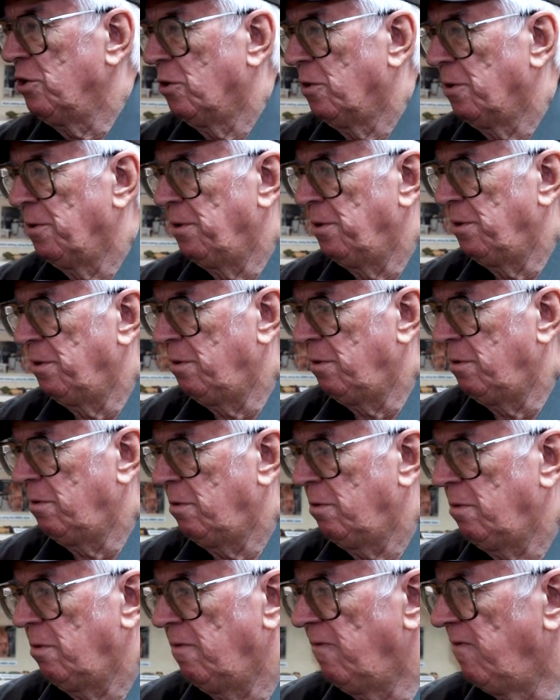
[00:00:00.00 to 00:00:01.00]
on
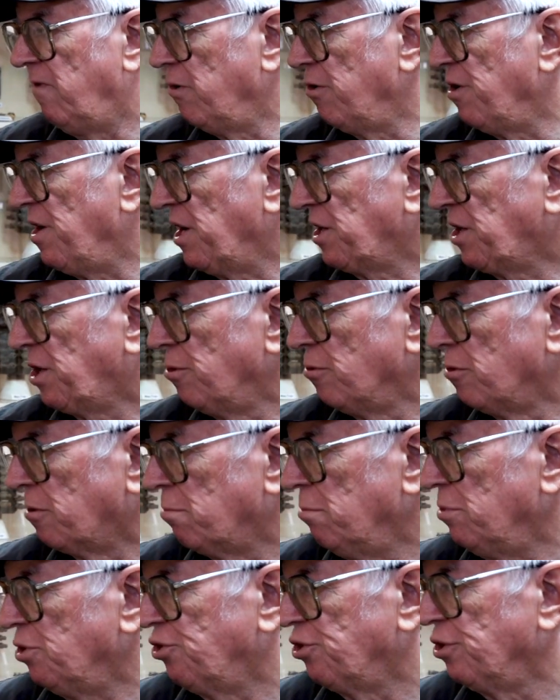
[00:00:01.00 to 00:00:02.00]
very
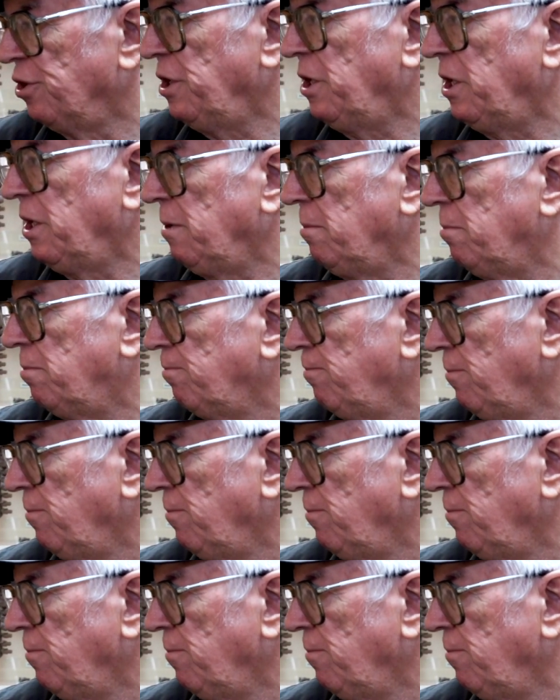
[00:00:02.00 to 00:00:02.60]
accurate machining